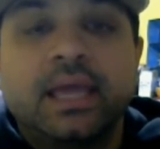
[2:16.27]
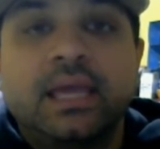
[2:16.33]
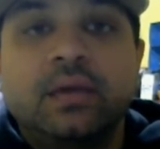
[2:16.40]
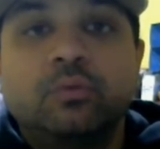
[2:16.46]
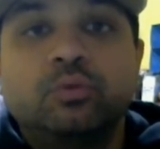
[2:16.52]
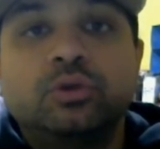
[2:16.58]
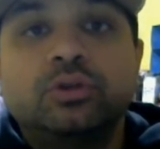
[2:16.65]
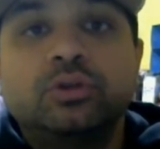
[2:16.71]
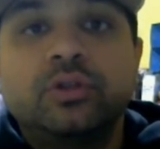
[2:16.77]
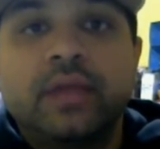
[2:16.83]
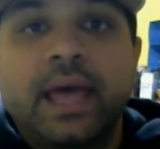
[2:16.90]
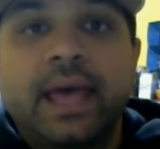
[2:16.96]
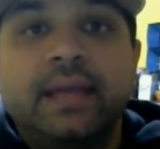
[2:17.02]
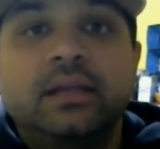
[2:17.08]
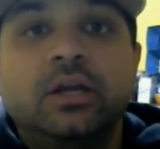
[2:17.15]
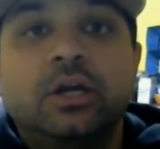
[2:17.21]
it will
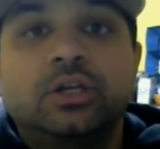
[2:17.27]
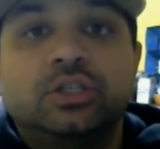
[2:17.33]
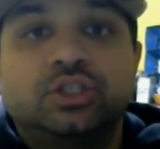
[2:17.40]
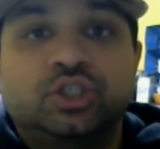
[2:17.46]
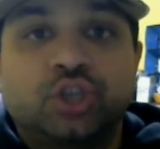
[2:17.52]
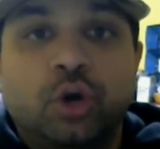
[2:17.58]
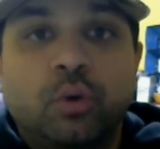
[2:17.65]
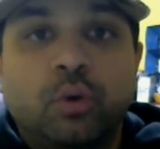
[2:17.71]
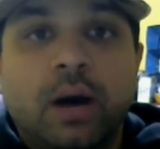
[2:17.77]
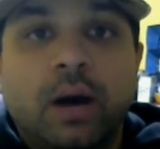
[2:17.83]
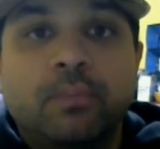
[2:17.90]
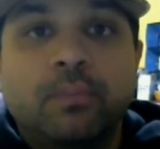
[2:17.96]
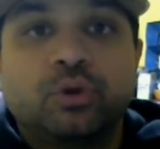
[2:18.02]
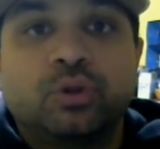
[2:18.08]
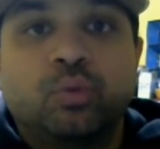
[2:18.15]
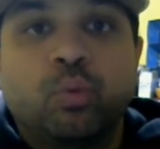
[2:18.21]
then show
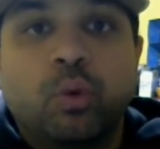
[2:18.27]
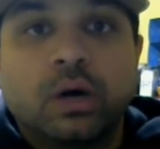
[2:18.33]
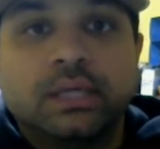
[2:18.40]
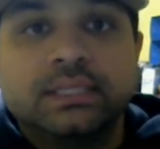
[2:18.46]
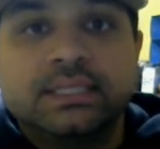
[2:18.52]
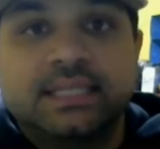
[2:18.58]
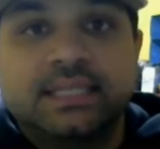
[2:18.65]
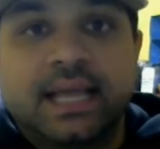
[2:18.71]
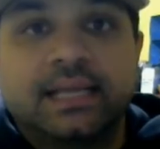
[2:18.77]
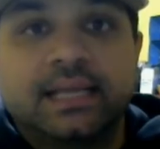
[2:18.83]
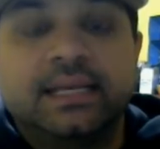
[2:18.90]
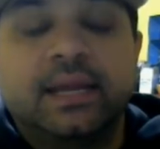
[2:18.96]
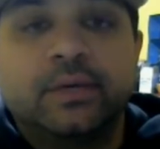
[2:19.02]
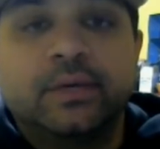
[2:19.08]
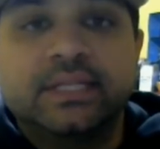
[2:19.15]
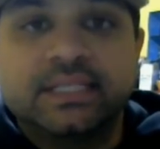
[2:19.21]
up with one
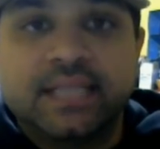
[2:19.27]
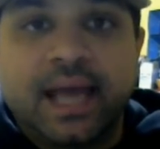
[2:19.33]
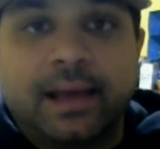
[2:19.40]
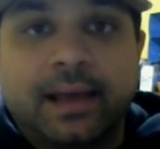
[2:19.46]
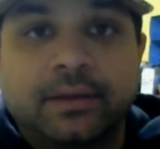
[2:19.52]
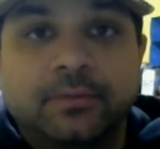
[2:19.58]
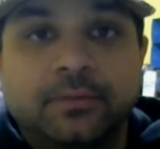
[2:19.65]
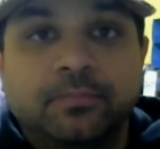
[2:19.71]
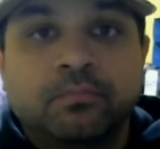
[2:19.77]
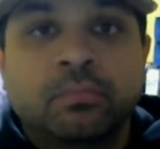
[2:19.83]
secondary stat.